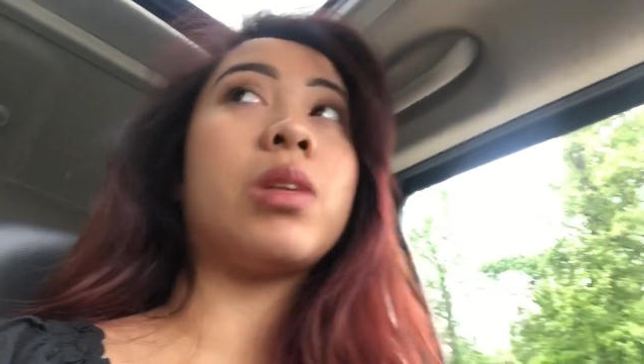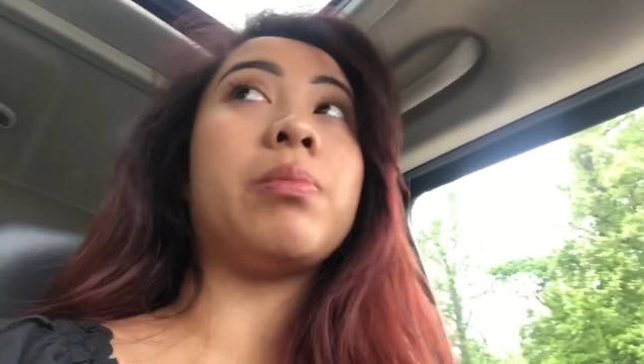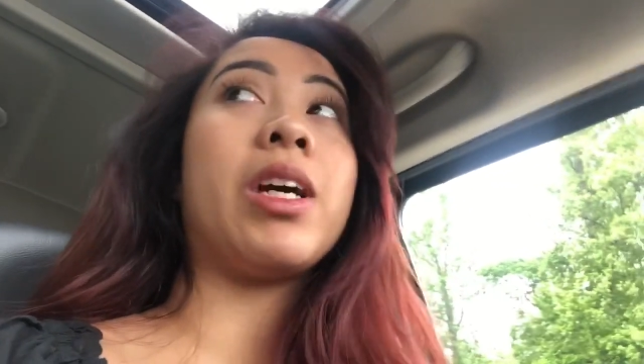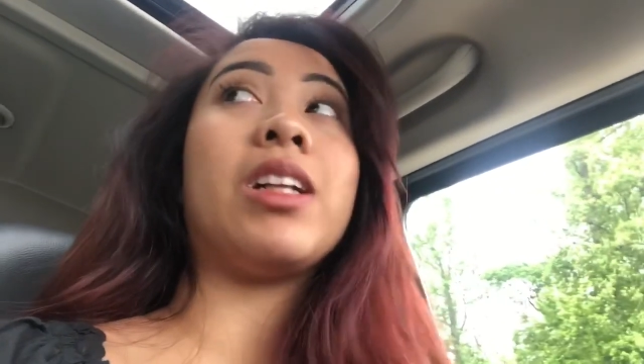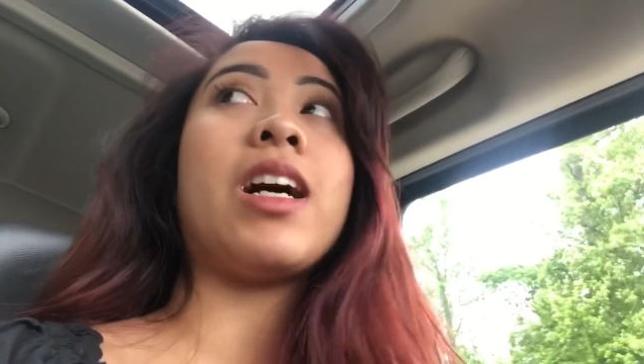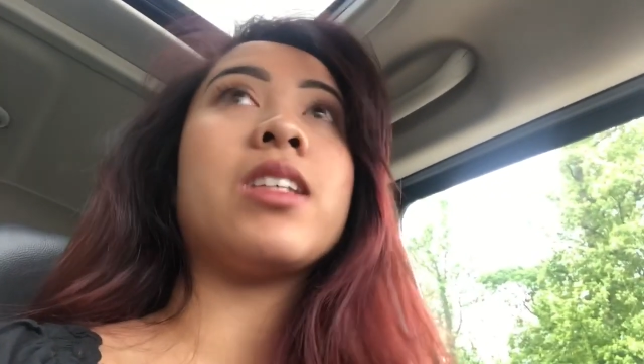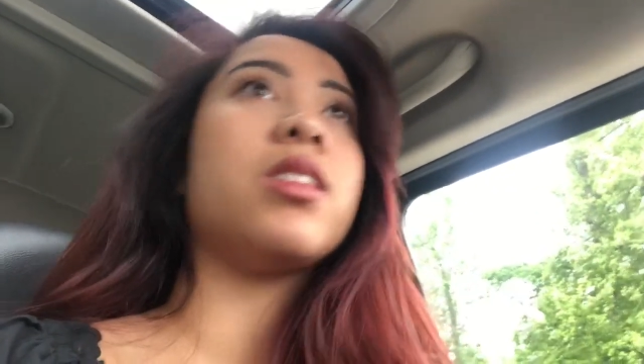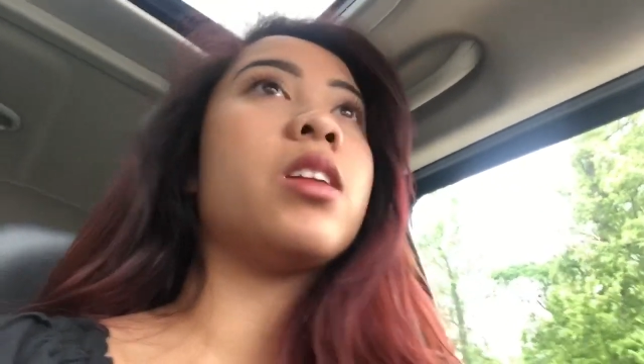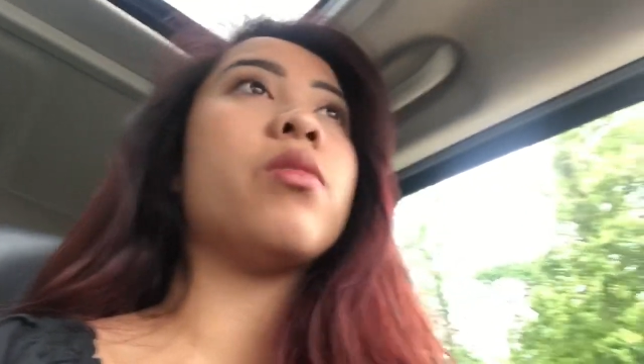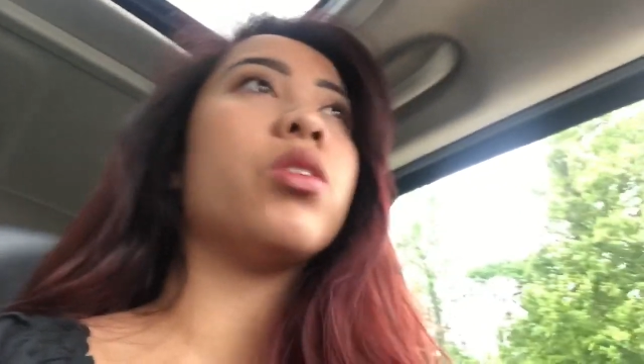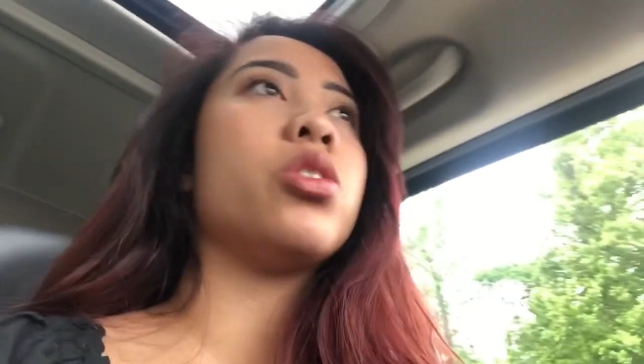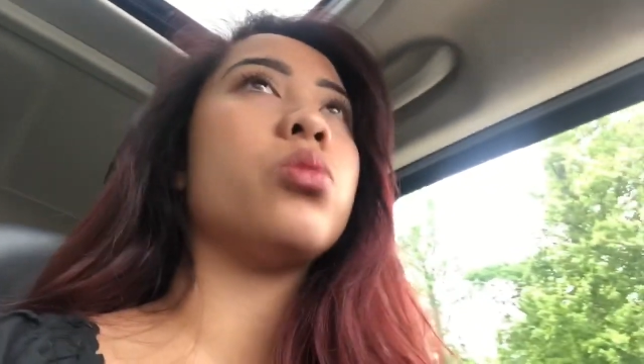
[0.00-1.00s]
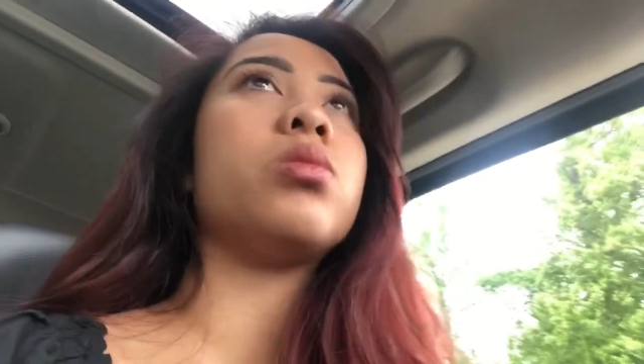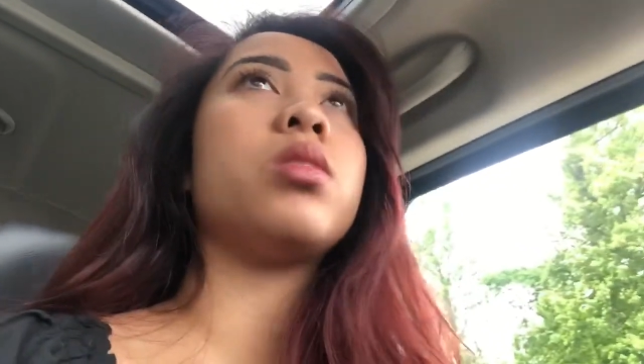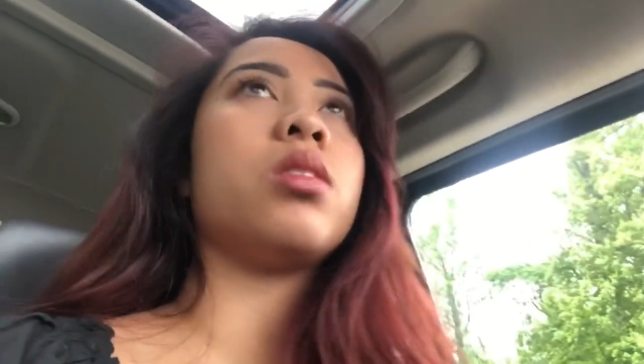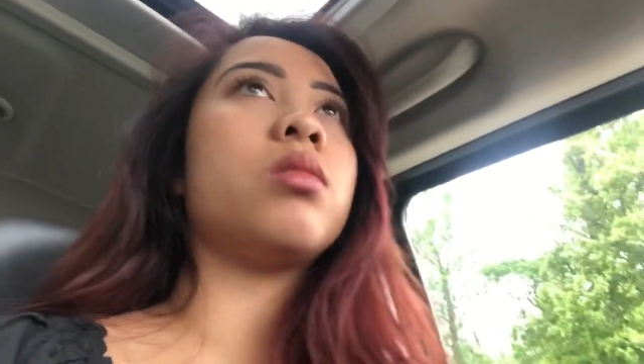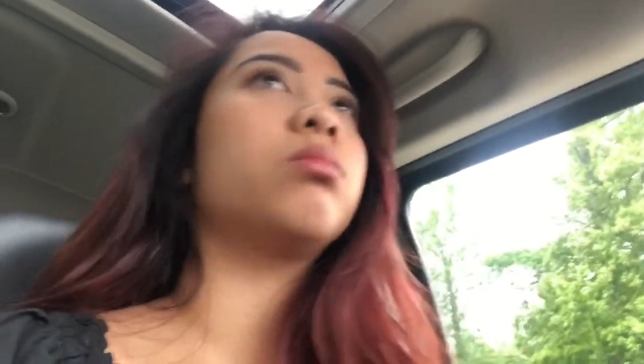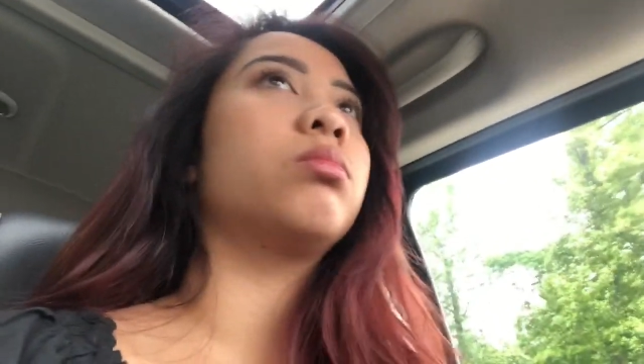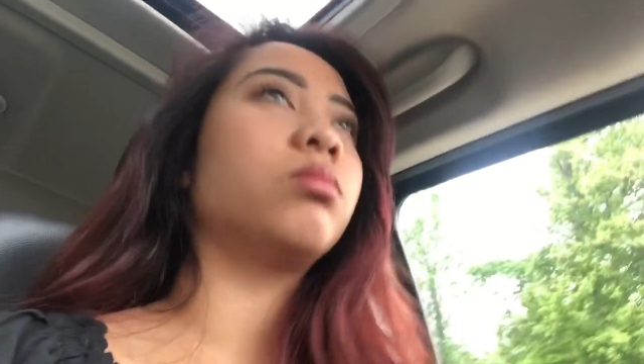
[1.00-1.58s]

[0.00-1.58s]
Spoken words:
my class never used it.